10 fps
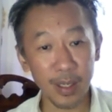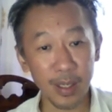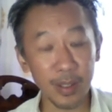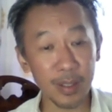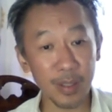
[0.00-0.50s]

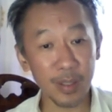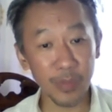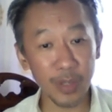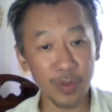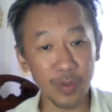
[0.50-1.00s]
This is
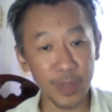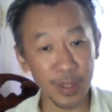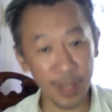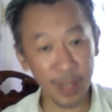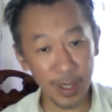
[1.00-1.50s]
something to be
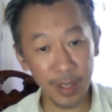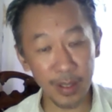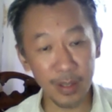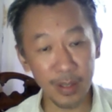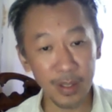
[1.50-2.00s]
studied,
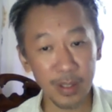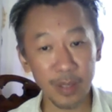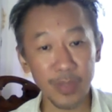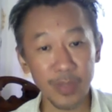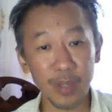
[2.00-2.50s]

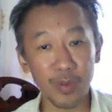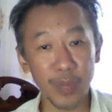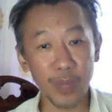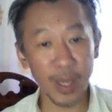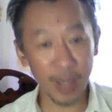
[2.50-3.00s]
something to
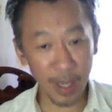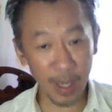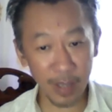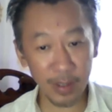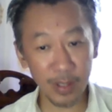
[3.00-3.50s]
be
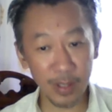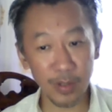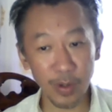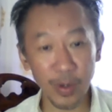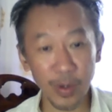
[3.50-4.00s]
enhanced,
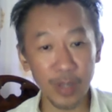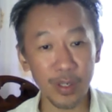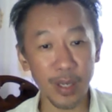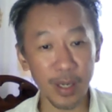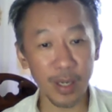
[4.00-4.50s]

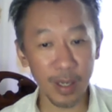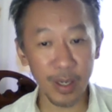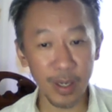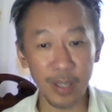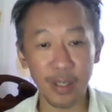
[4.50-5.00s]
nourished,
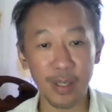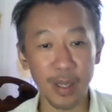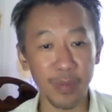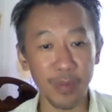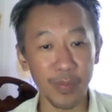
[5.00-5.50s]
encouraged, and